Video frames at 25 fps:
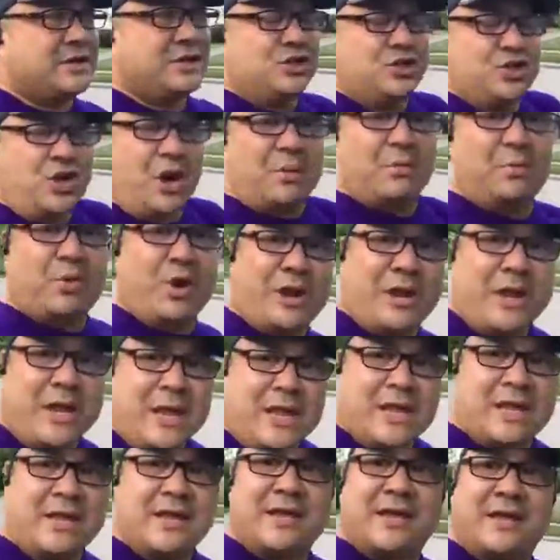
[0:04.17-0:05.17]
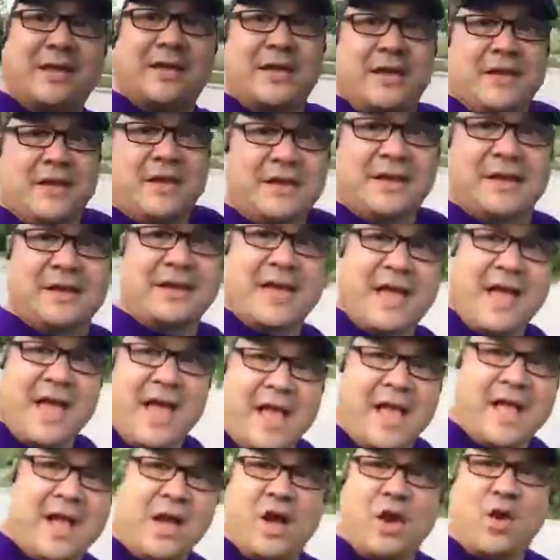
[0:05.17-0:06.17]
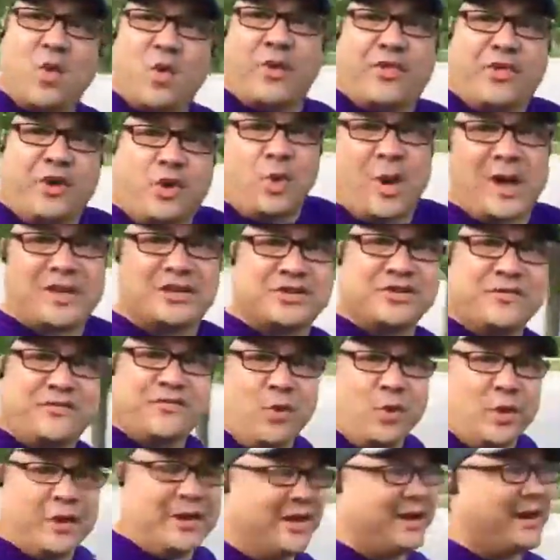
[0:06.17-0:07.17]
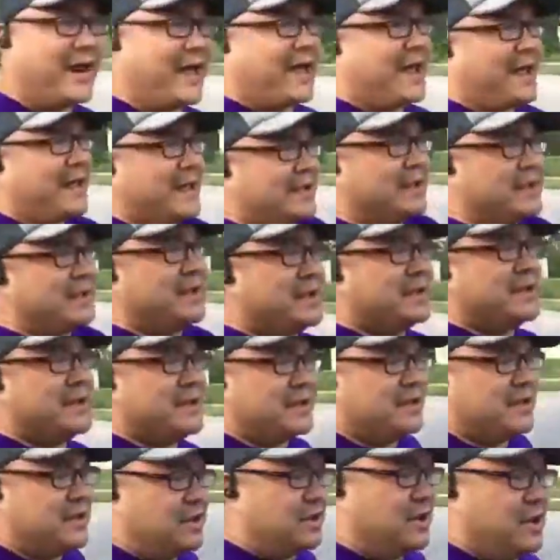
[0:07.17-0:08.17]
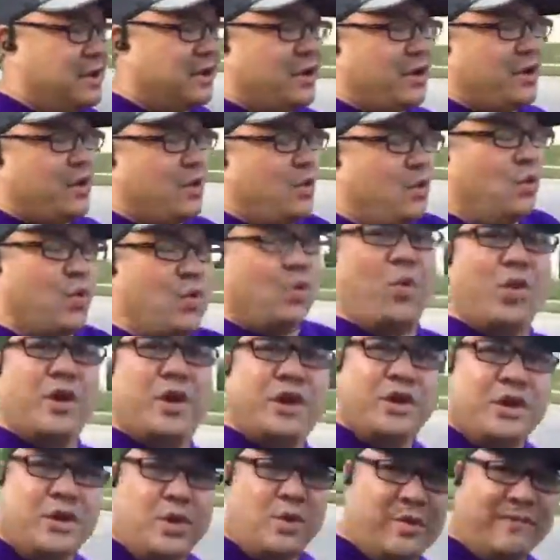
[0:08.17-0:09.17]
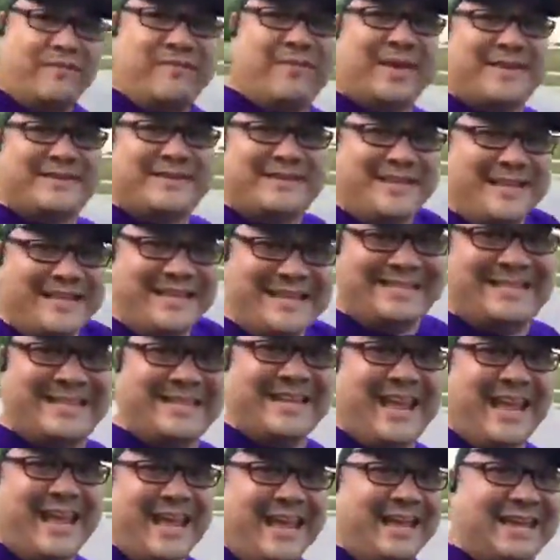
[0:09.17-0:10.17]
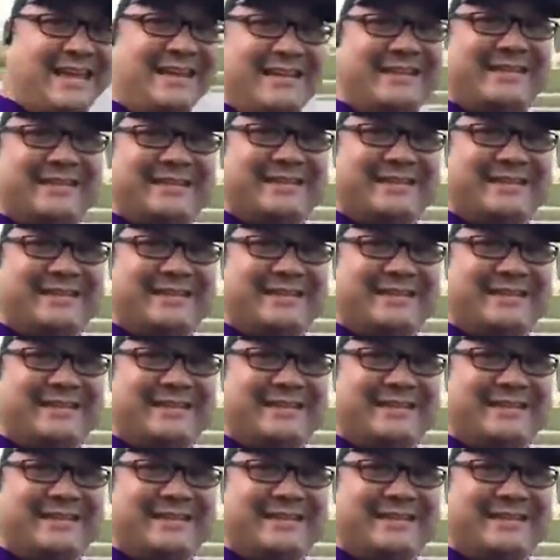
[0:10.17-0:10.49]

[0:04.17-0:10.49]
Sean Brady with a question for you today. What are you investing in today?